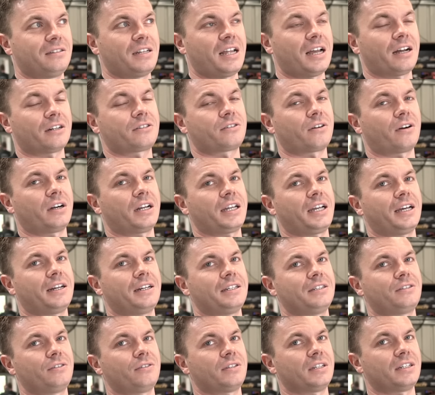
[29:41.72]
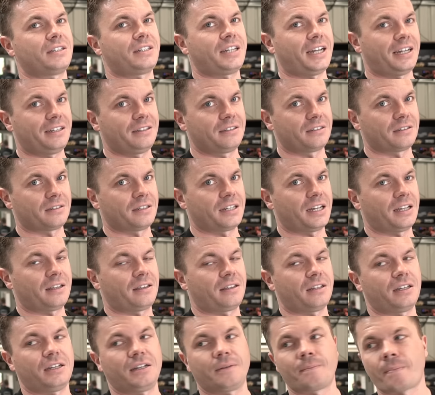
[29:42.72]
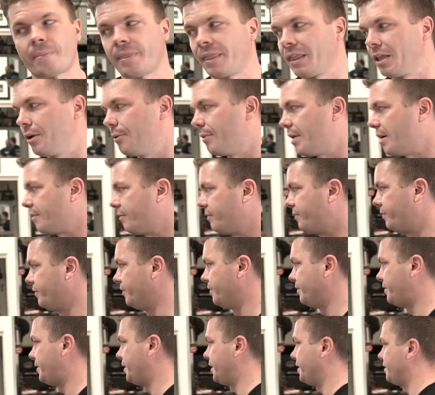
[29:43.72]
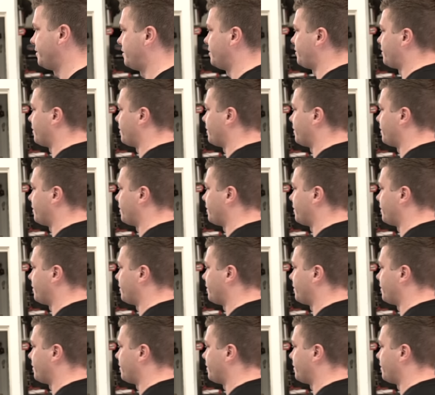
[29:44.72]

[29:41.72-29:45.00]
now trying to get into the 10s on that thing. We have a few things to